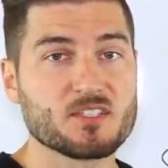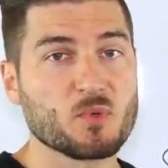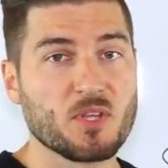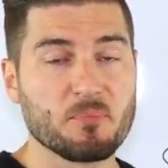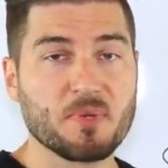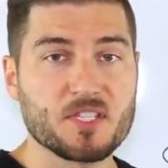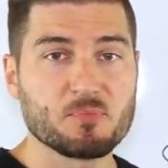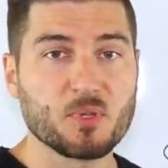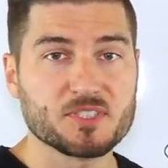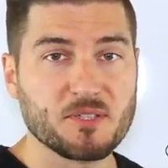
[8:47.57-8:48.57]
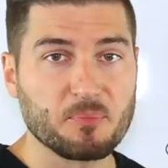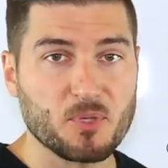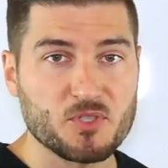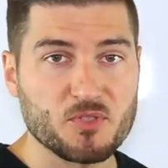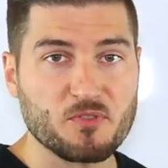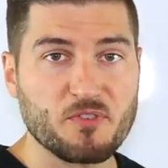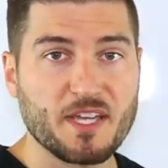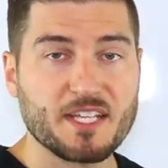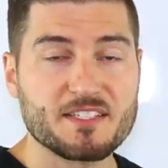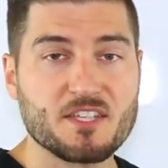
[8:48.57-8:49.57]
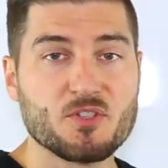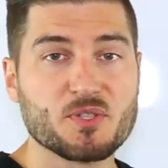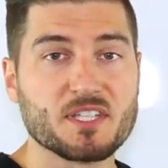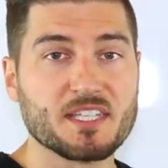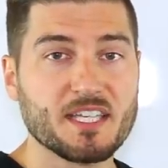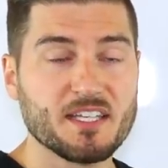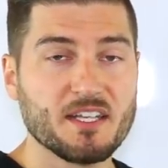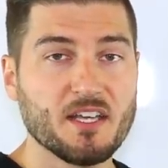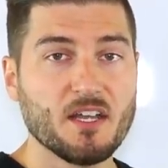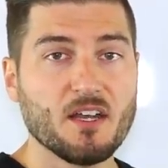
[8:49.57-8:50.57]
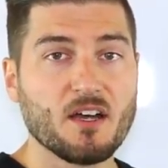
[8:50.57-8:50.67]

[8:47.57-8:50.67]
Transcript: It's one of the best books on personal finance that you can get.